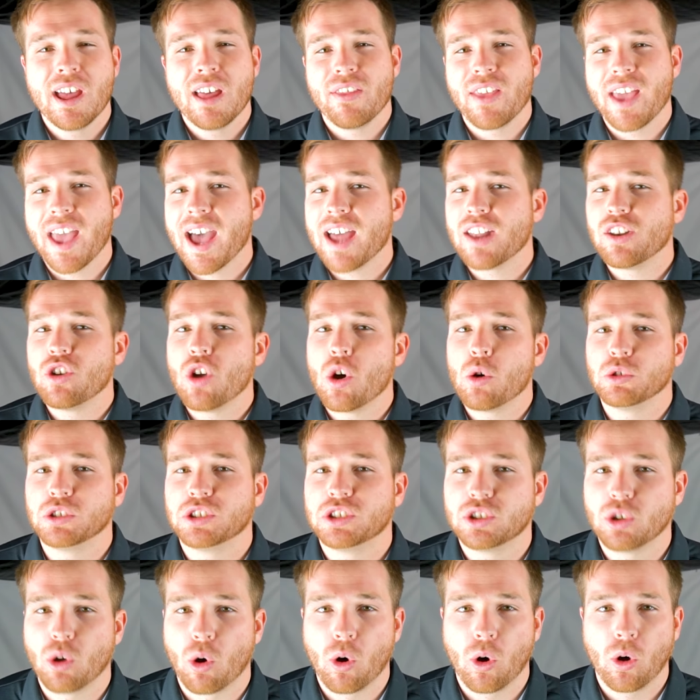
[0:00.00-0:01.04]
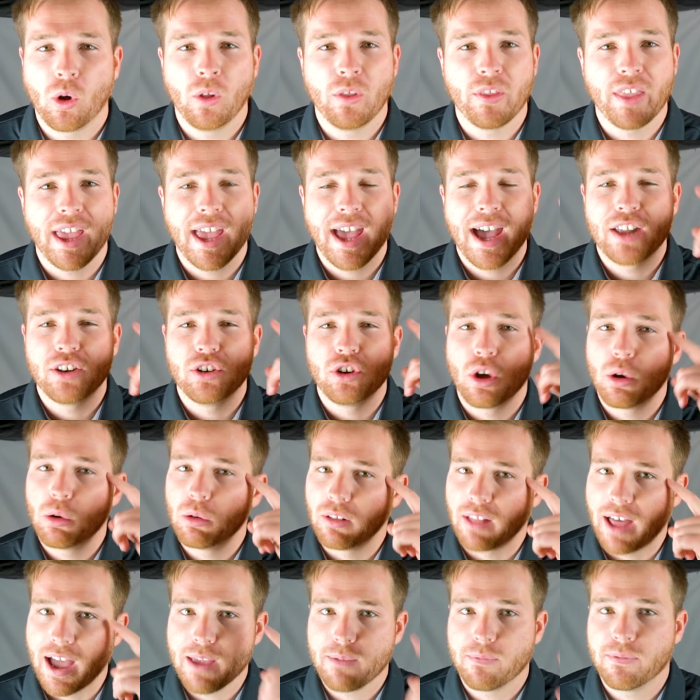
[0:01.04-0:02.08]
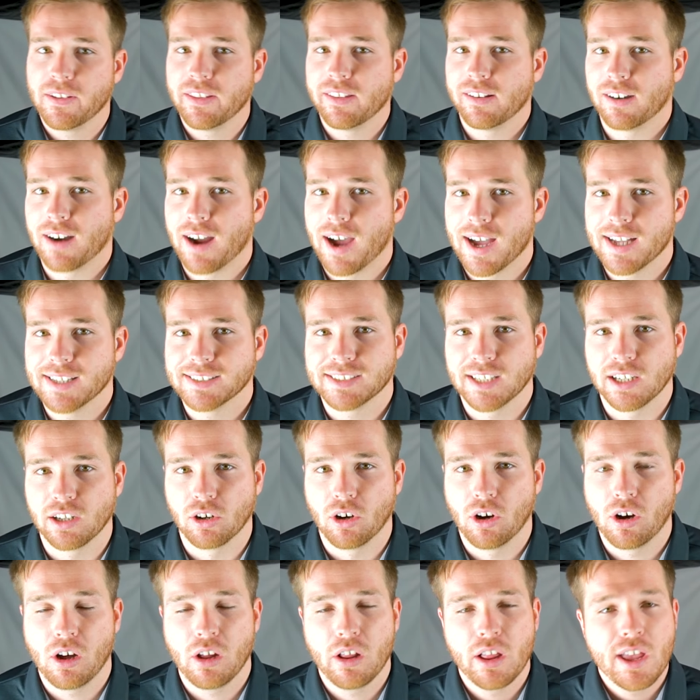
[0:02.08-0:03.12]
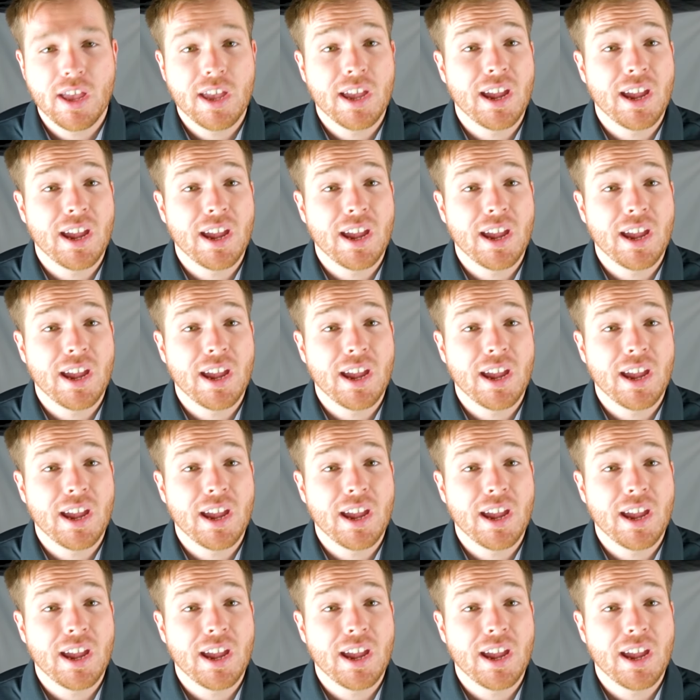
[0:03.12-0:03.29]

They had no soul, they had no life in their eyes at all,